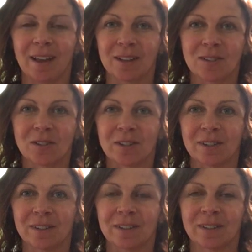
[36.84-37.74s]

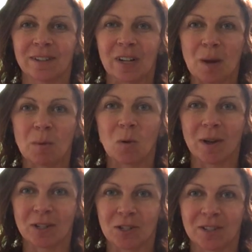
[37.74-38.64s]
answer a couple
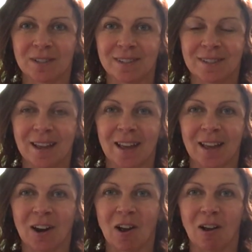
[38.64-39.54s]
questions
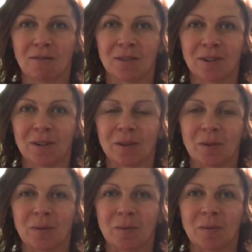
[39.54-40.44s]
and offer
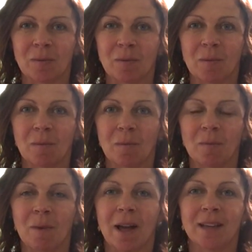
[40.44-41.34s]

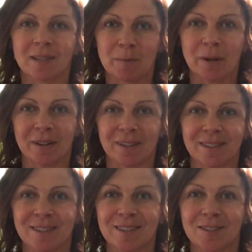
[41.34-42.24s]
my
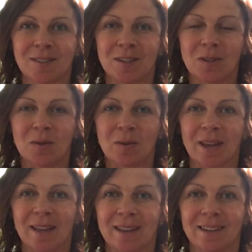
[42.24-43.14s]
experience so that you
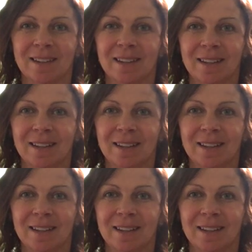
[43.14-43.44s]
can,